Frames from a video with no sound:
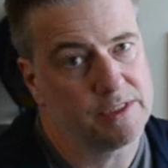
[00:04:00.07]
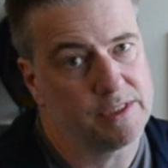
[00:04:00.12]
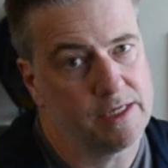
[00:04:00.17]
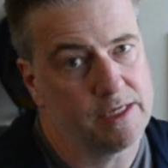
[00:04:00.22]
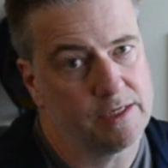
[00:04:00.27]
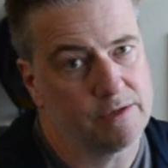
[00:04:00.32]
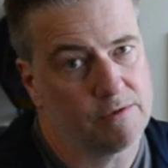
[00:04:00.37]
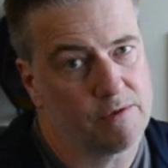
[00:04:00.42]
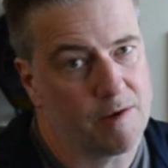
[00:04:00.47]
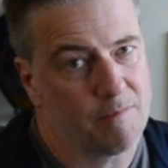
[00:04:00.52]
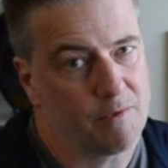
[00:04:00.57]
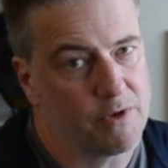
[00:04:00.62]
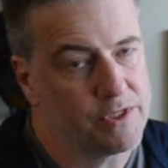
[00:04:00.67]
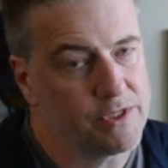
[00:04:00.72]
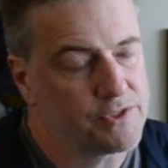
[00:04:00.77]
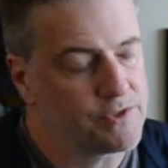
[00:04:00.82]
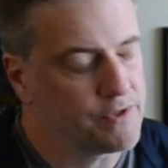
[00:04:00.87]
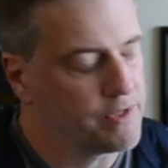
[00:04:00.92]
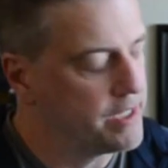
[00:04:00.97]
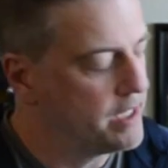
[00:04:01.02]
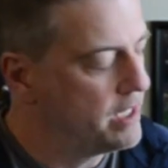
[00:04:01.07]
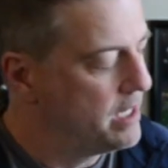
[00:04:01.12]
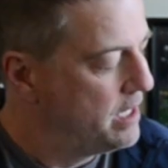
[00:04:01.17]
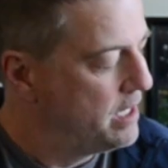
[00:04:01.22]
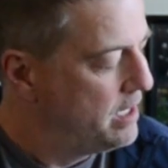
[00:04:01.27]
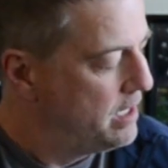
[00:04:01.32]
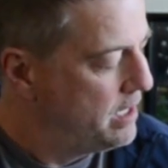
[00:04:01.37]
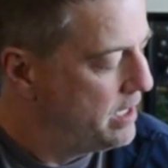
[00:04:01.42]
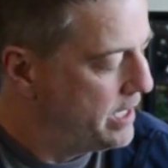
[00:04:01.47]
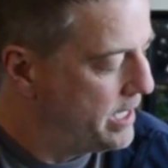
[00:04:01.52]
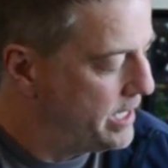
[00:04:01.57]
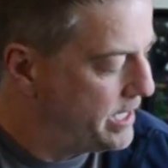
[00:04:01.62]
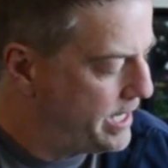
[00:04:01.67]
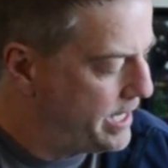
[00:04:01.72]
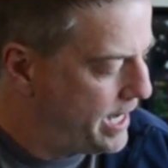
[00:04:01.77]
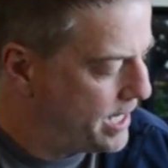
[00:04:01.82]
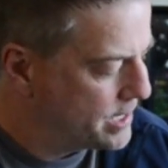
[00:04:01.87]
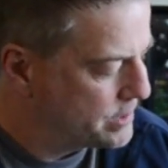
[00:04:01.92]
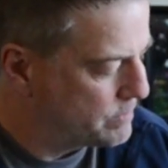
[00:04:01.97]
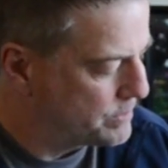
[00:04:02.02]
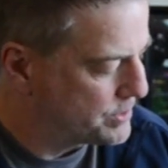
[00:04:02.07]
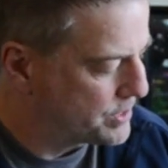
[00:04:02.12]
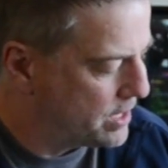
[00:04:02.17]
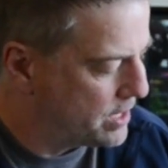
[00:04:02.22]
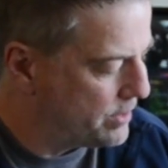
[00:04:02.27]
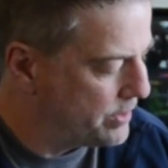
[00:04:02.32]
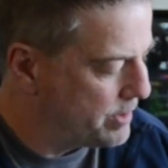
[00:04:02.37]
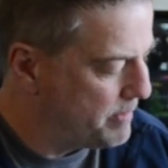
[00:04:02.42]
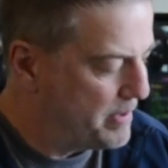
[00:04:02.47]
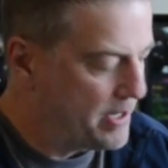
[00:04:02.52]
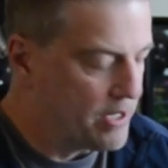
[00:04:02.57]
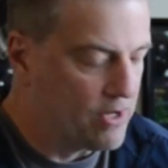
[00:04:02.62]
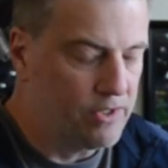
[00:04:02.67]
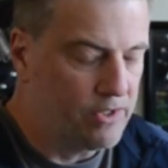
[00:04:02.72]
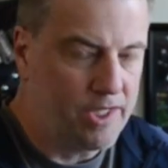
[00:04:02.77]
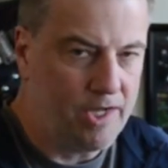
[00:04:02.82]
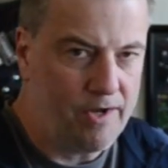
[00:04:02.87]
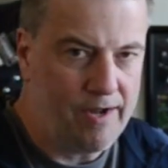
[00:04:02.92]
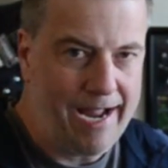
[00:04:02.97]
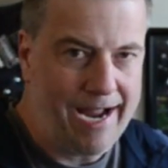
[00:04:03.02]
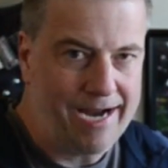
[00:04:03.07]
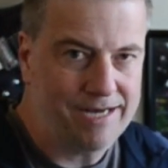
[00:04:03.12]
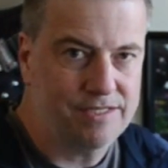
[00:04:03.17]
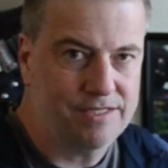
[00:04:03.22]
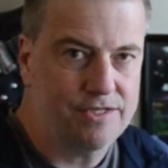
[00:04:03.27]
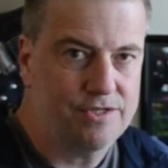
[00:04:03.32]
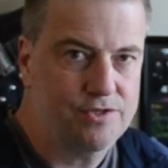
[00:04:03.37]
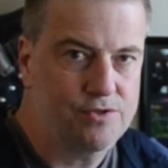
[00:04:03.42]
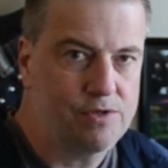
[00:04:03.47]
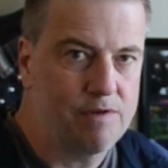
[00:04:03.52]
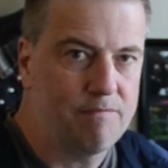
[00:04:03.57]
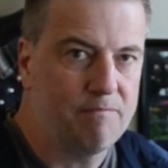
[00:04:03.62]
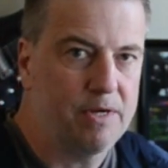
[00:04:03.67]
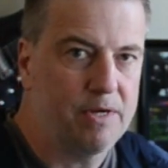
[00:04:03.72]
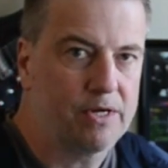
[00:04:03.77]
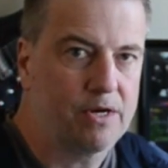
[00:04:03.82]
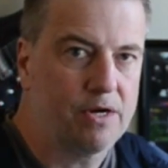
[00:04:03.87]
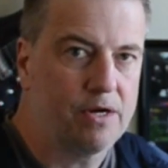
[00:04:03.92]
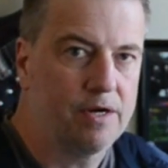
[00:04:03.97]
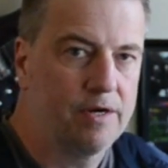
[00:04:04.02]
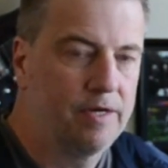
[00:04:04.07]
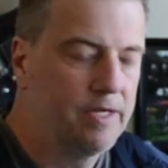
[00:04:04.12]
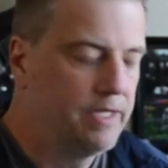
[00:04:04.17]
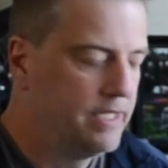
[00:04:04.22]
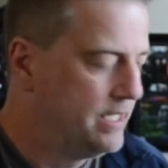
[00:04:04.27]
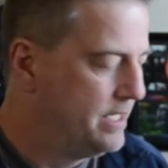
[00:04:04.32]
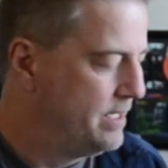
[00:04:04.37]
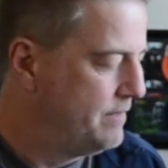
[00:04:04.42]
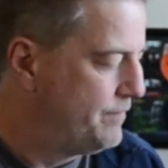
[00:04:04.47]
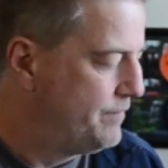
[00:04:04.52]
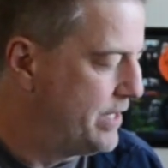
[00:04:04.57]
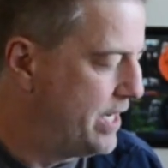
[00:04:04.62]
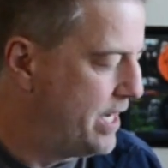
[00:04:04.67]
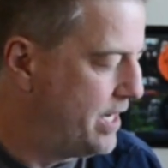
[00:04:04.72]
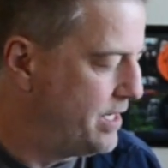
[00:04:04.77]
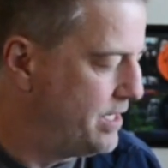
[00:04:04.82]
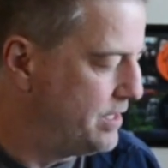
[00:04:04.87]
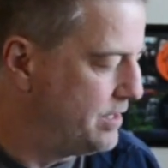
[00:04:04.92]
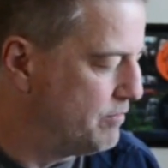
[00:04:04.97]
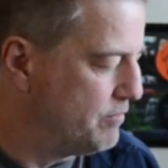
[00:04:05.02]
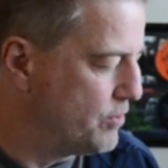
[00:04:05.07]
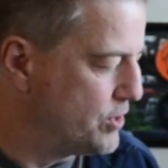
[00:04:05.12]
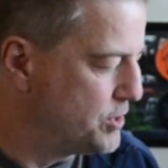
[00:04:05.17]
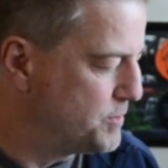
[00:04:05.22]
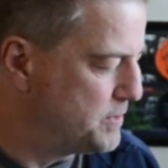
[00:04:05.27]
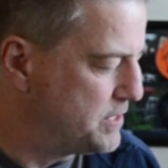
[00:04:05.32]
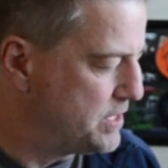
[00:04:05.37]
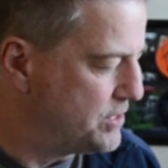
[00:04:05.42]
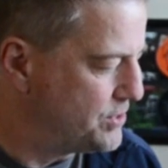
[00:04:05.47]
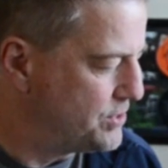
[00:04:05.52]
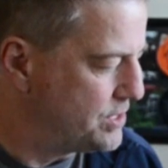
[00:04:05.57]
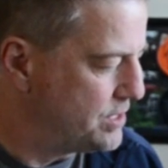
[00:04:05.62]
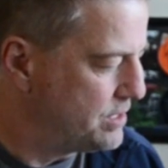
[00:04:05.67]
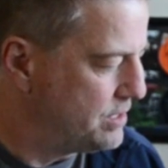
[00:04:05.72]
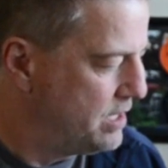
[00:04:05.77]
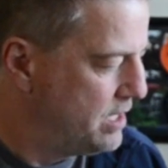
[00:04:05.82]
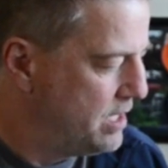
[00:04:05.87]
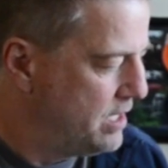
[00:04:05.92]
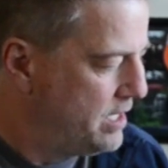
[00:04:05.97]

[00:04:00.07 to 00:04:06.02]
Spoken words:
in Kramer history. It has what's called a parallel axis trimbucker in the bridge position.